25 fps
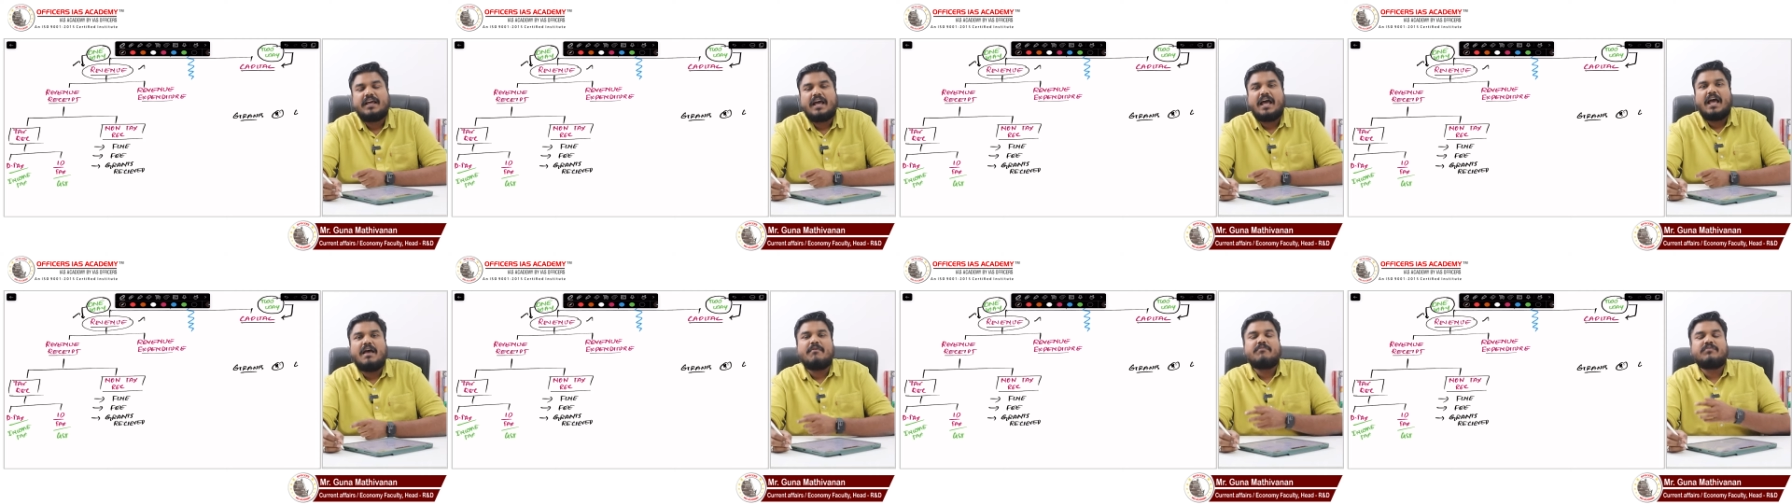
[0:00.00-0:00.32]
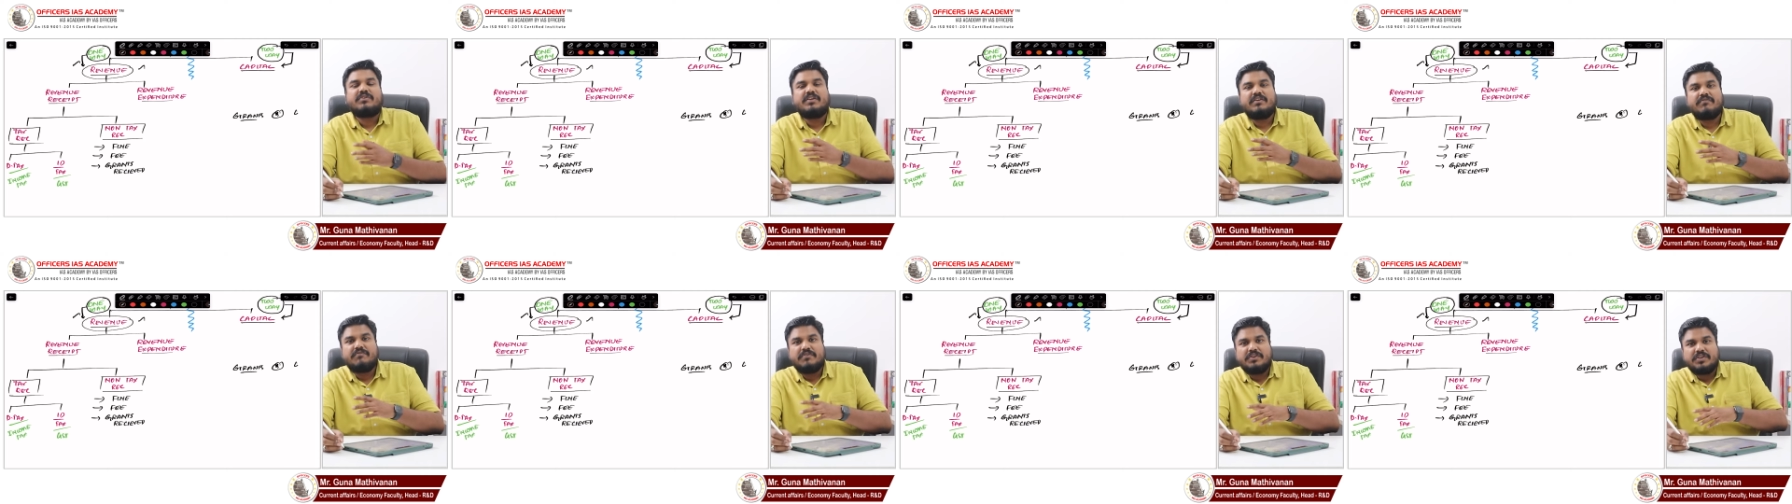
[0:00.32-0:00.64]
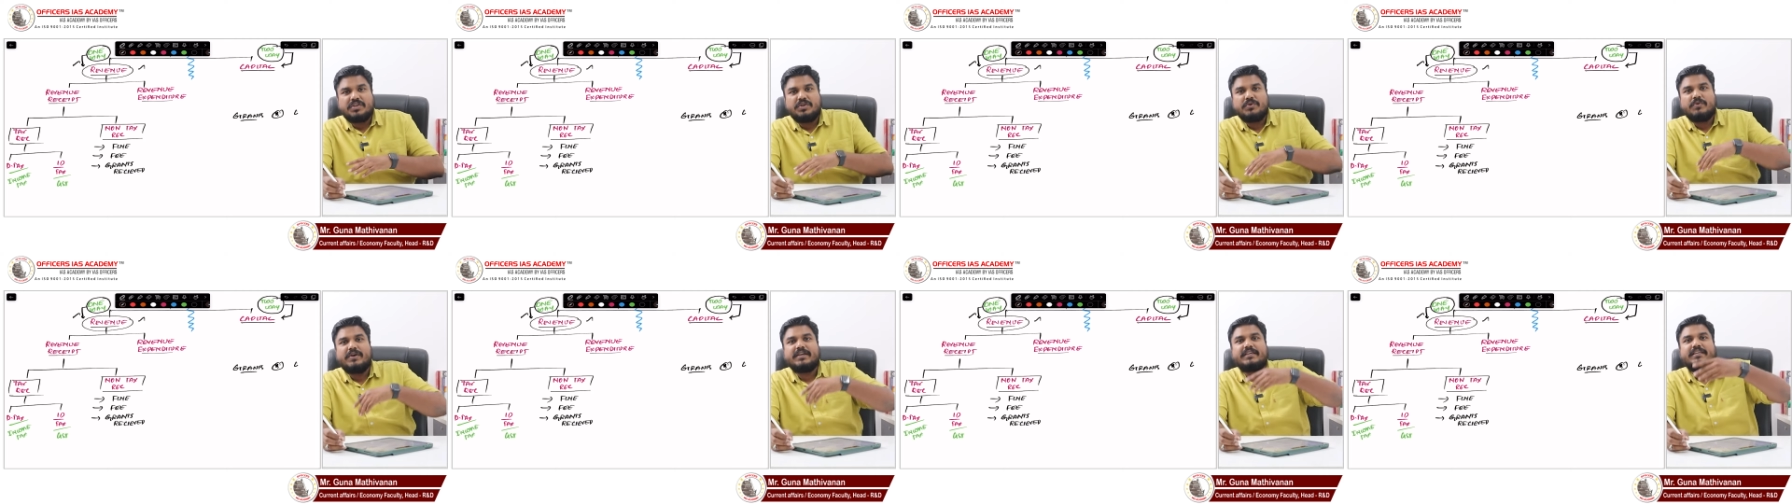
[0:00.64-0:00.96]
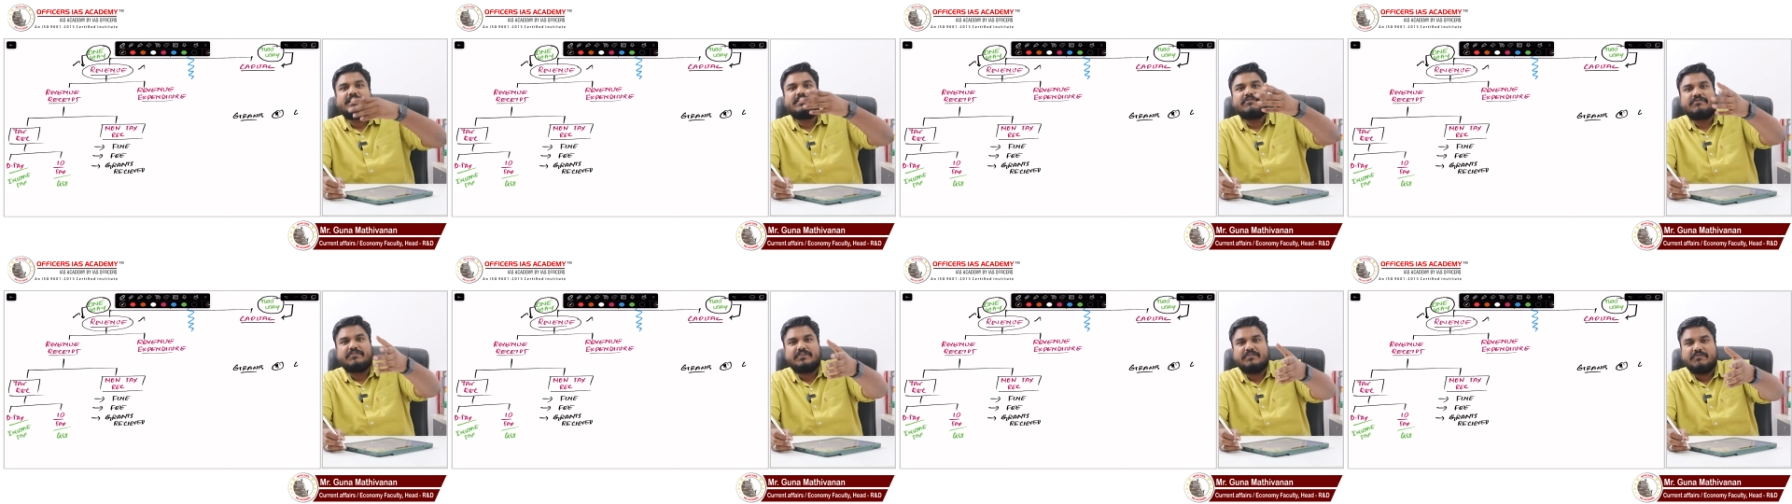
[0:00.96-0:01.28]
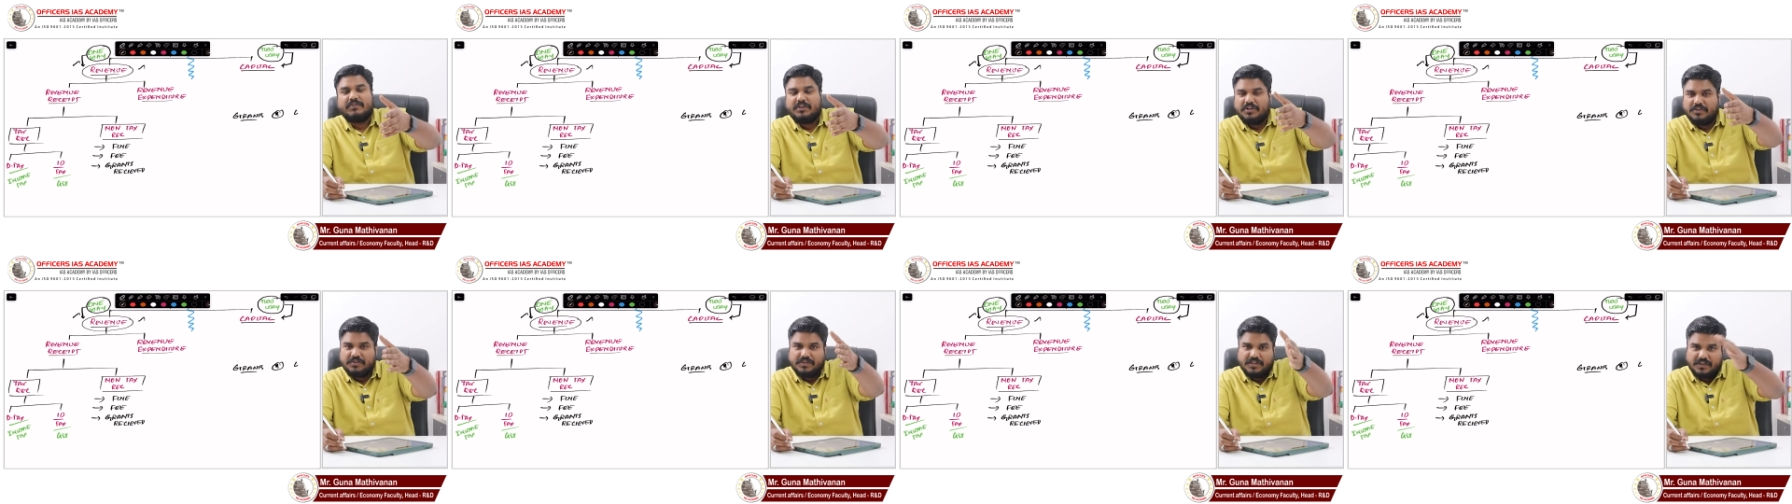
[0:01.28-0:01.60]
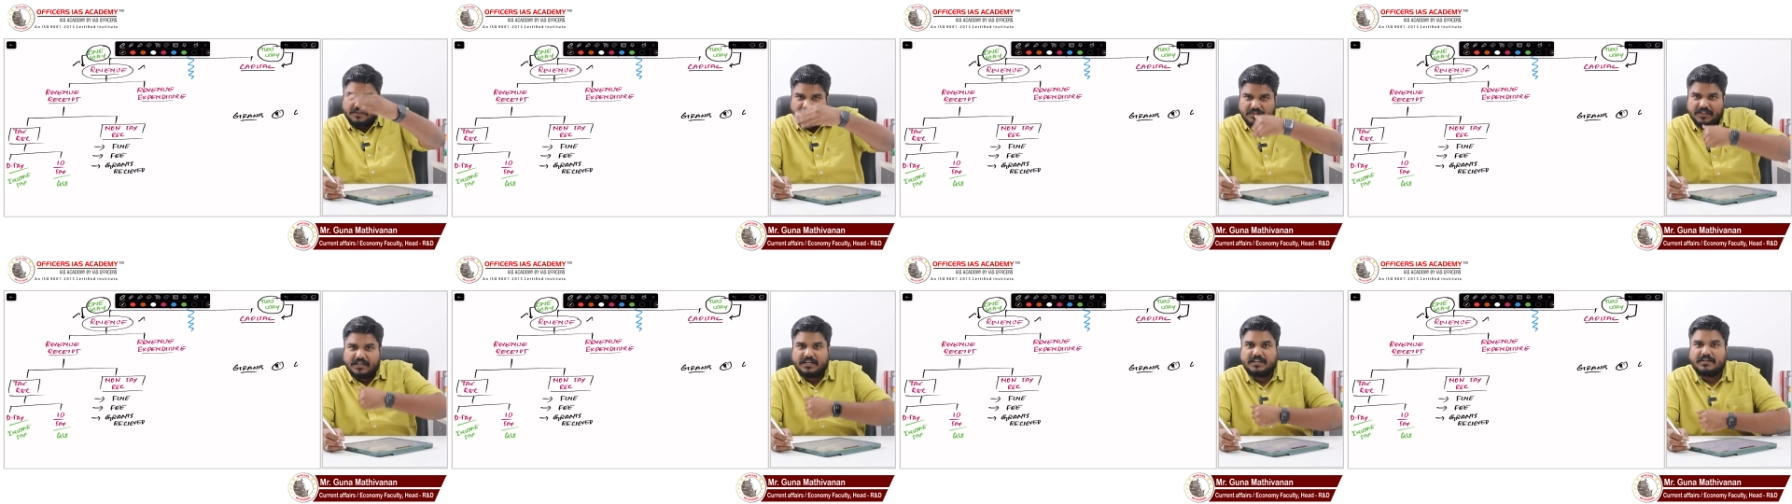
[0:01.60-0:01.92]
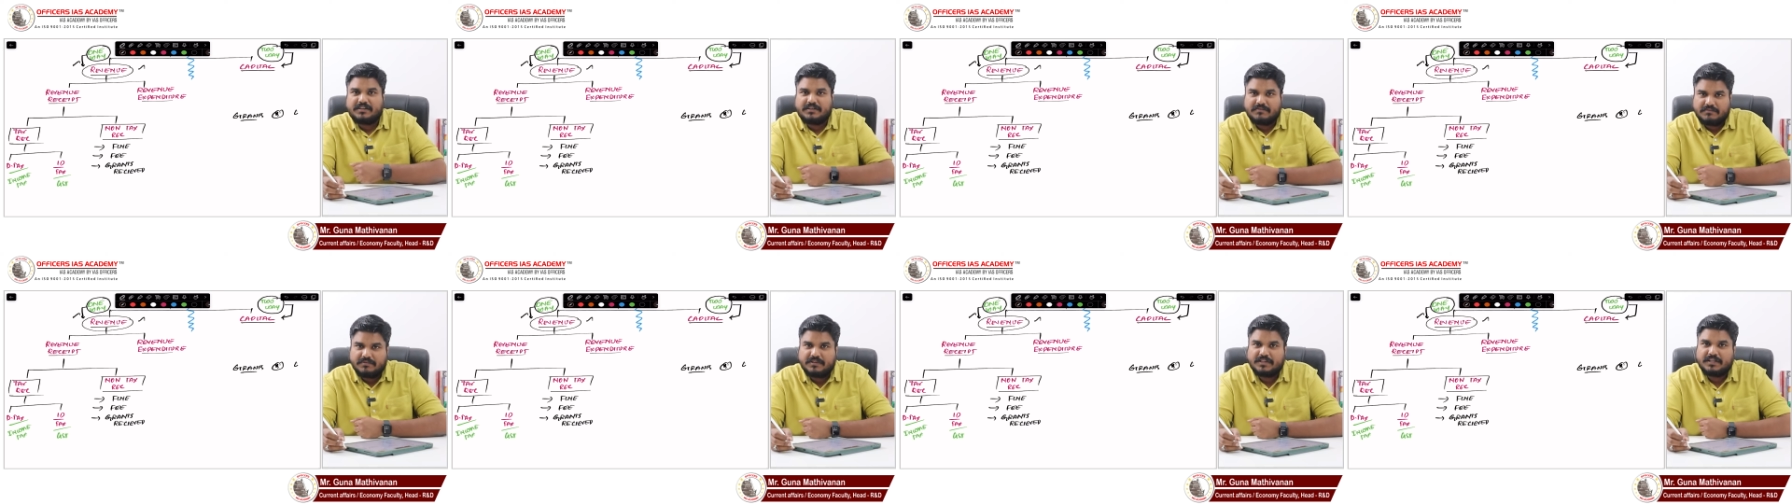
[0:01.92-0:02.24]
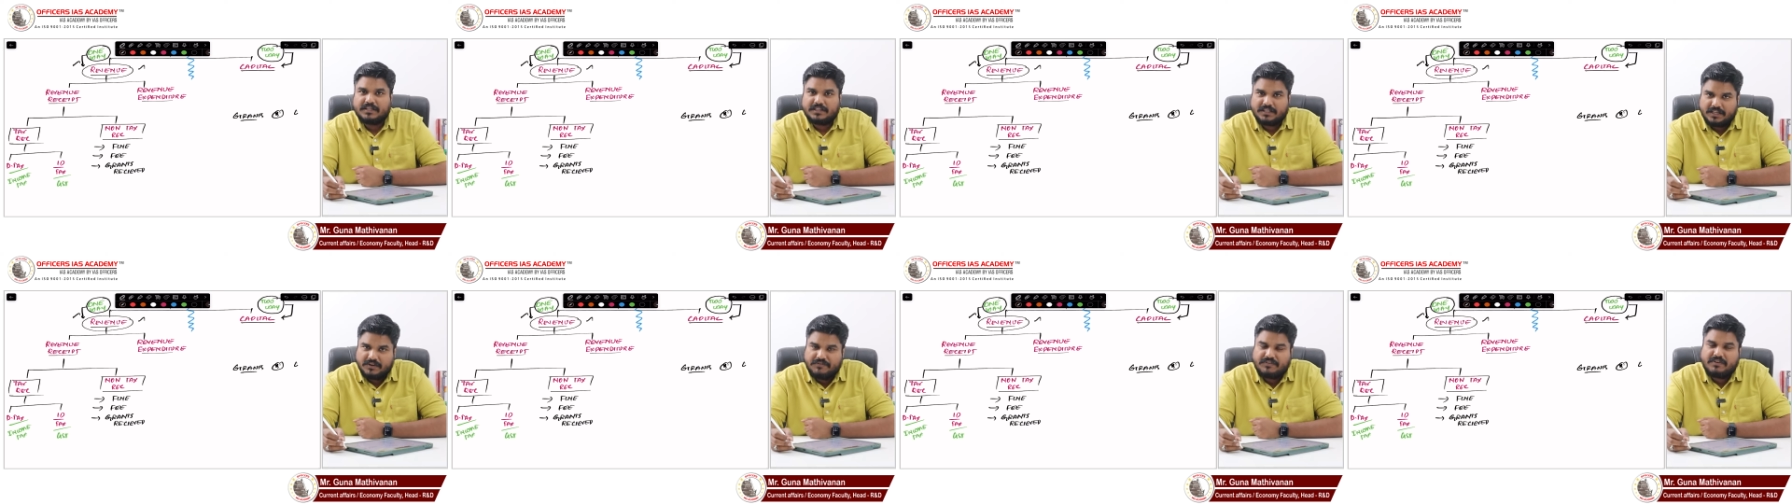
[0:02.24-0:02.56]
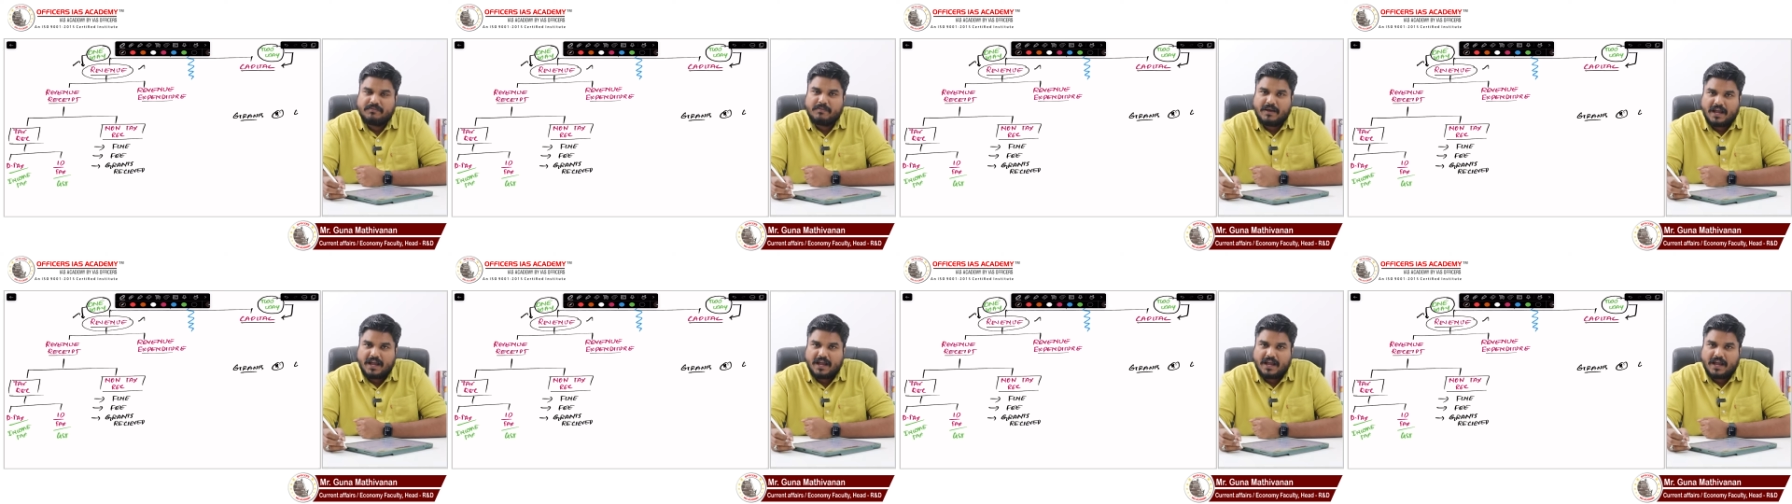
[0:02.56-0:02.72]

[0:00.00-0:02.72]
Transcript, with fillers: I am giving you a gift. Will you give that gift